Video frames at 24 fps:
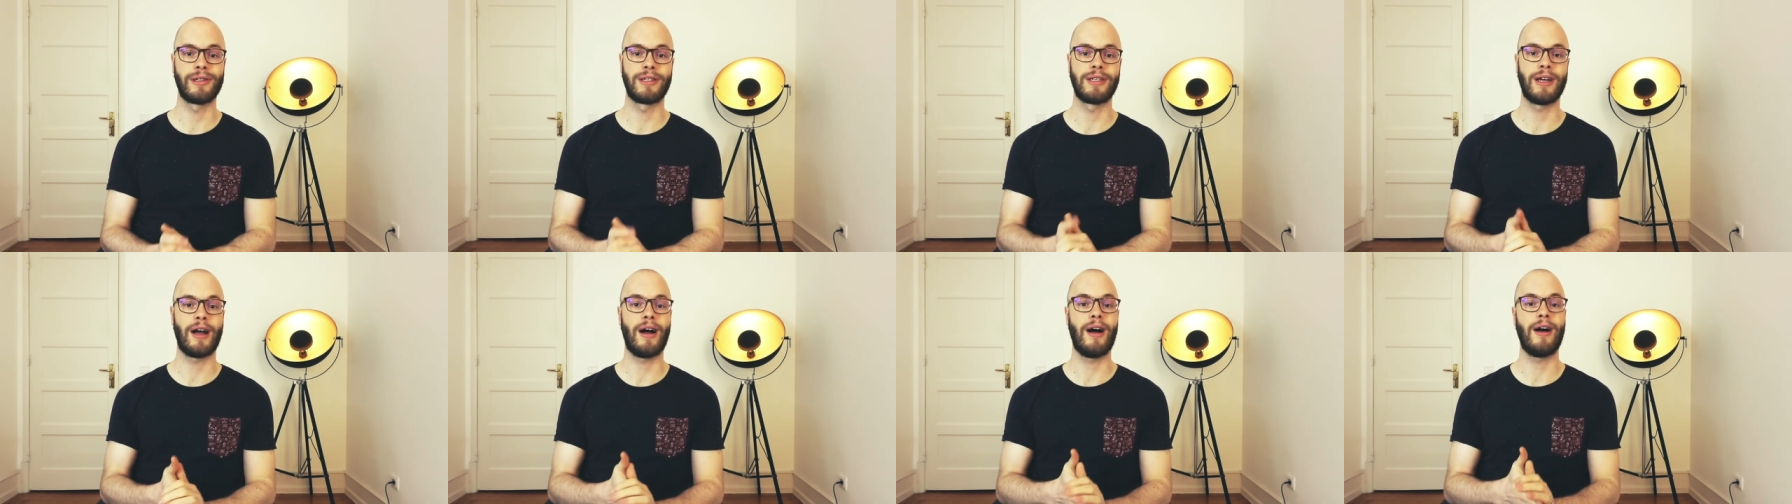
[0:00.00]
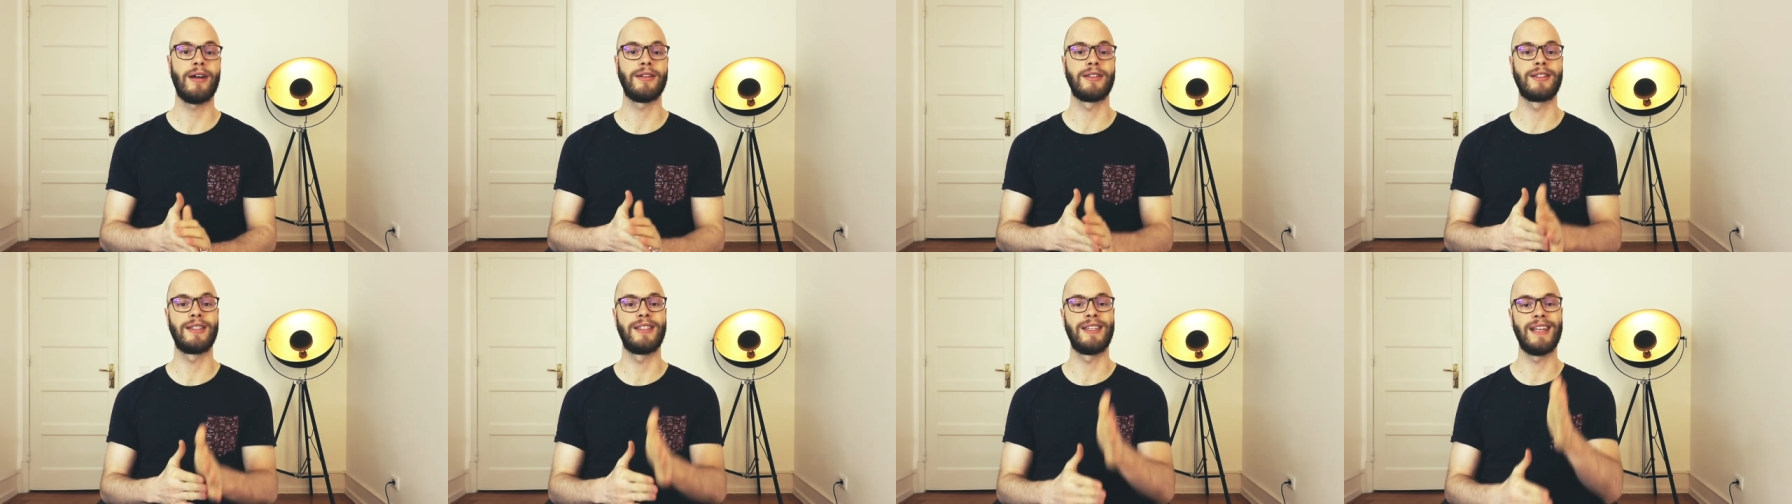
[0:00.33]

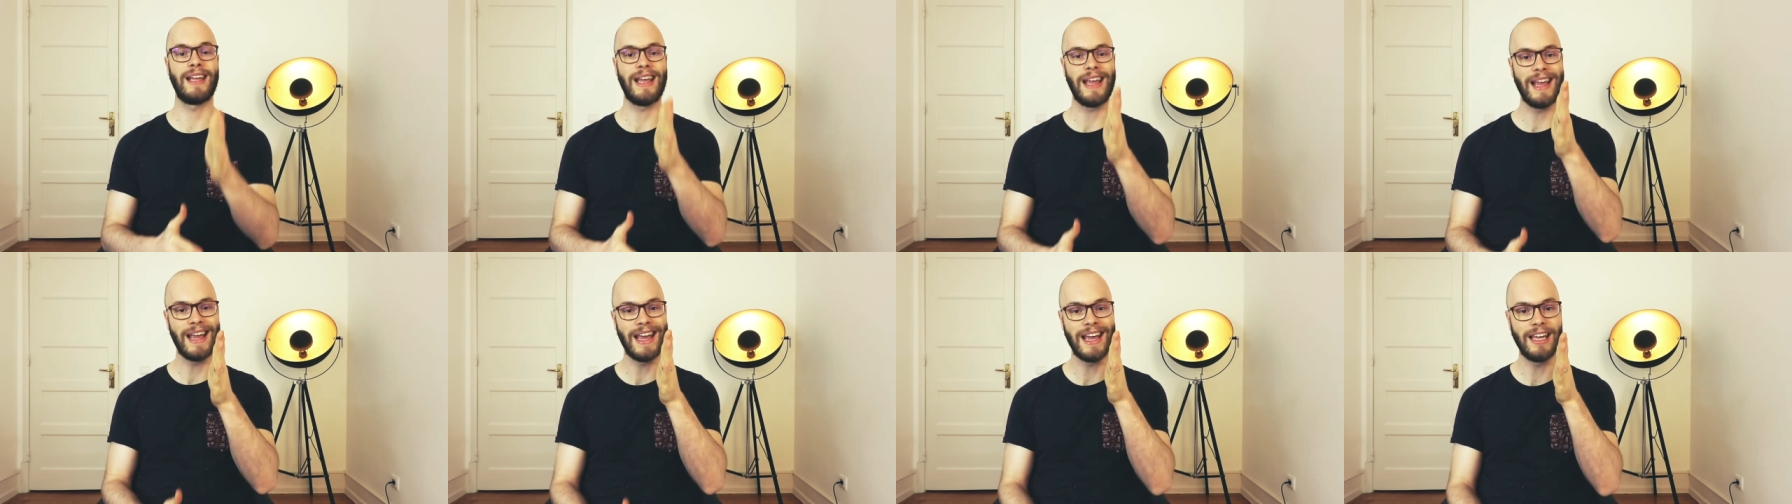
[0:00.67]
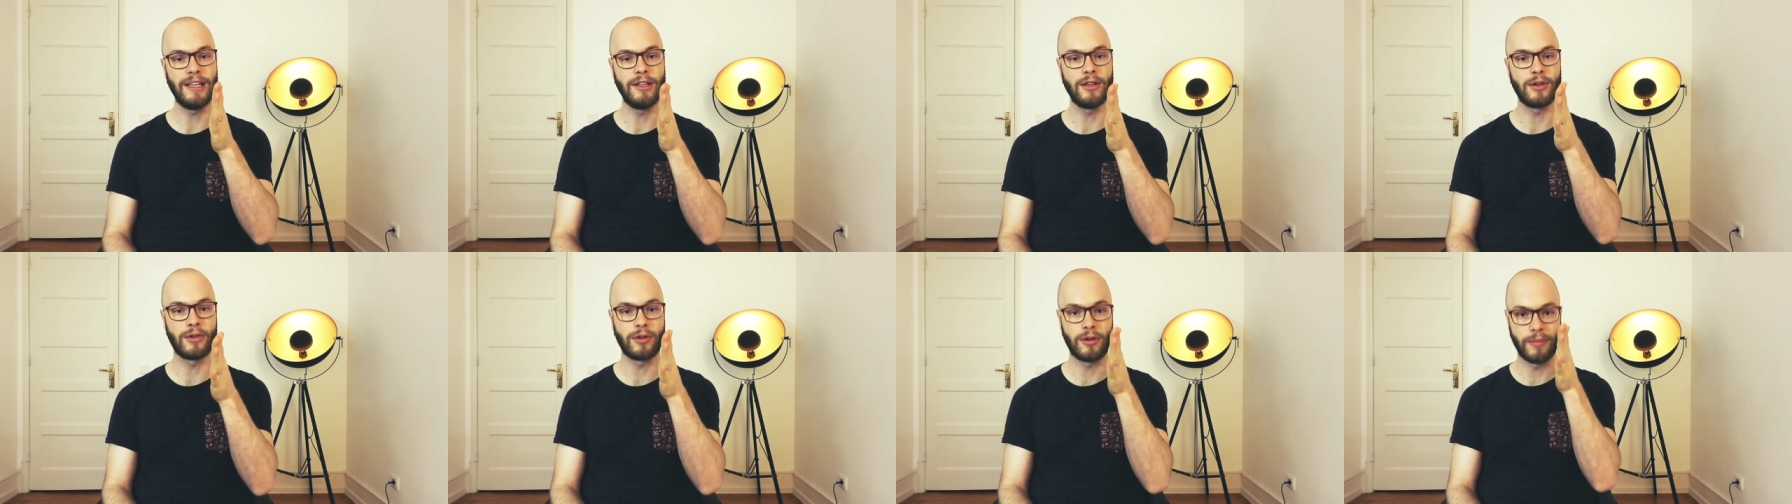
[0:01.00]
tasks
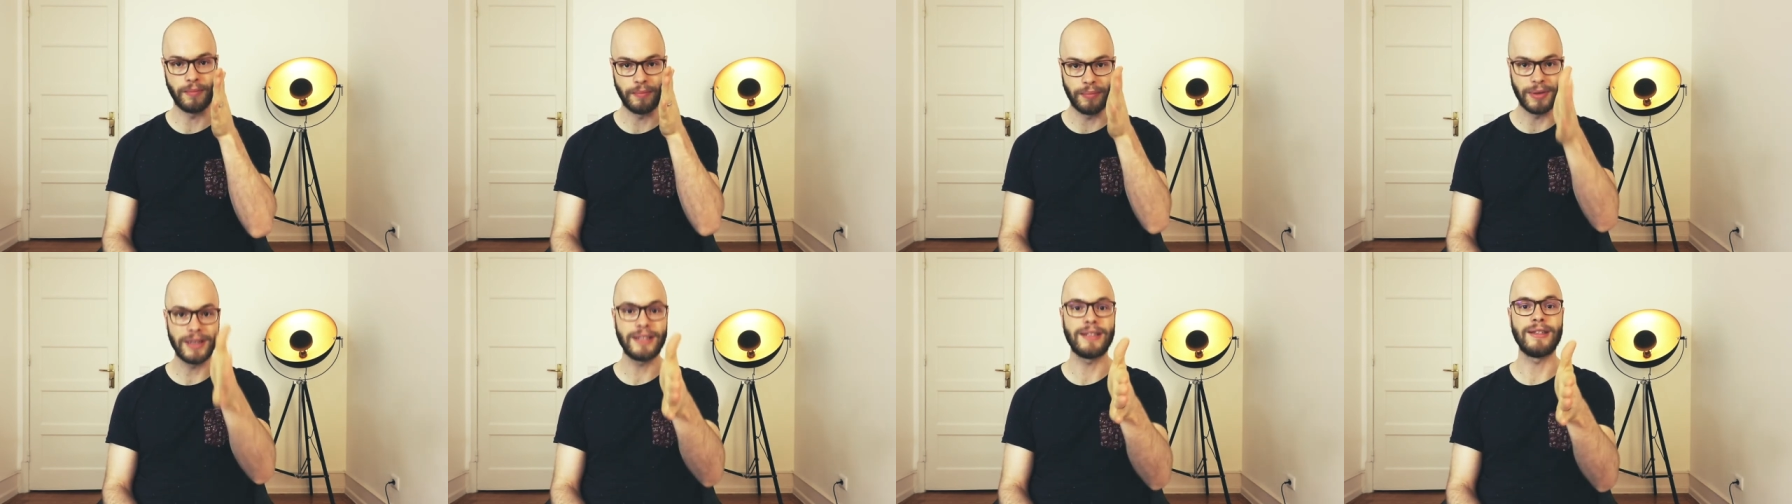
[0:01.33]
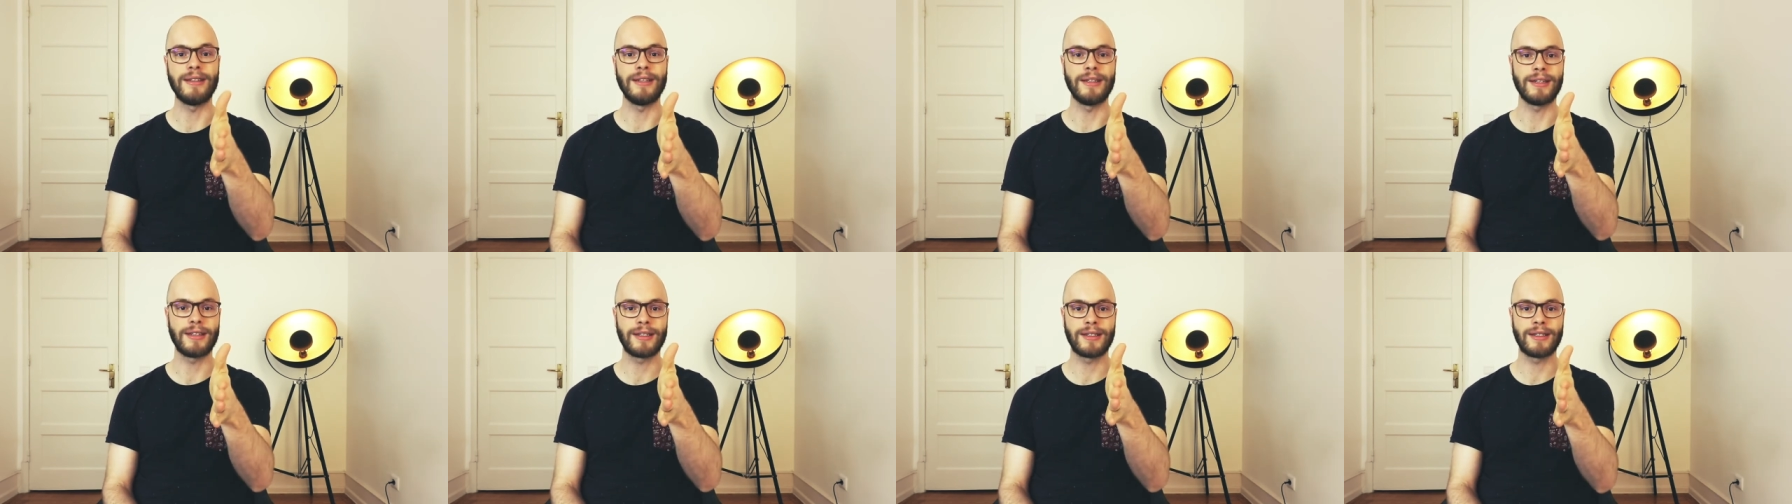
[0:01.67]
in your
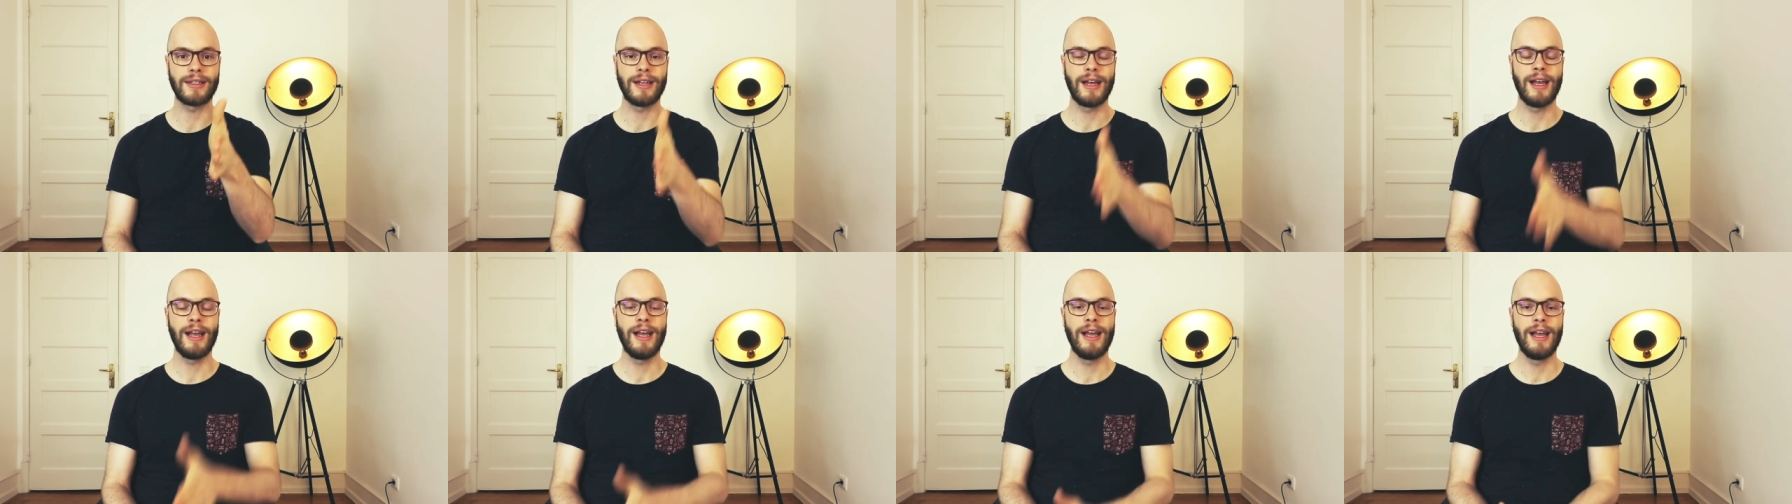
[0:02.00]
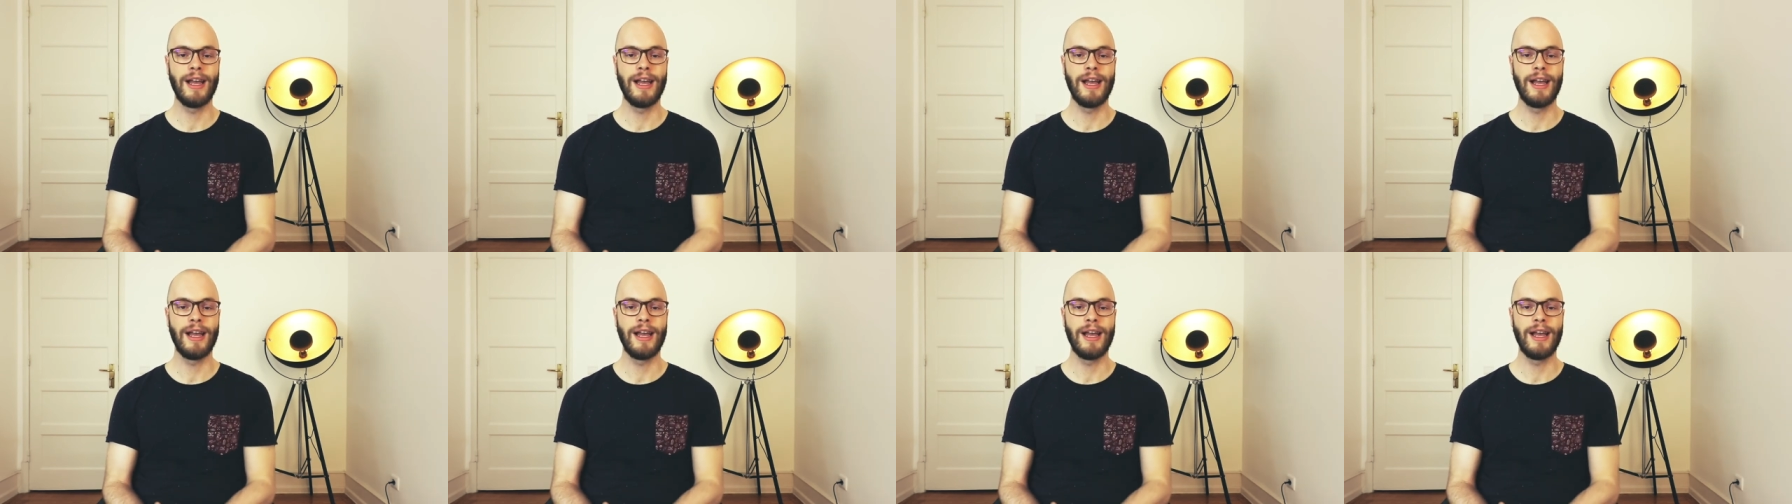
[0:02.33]
business,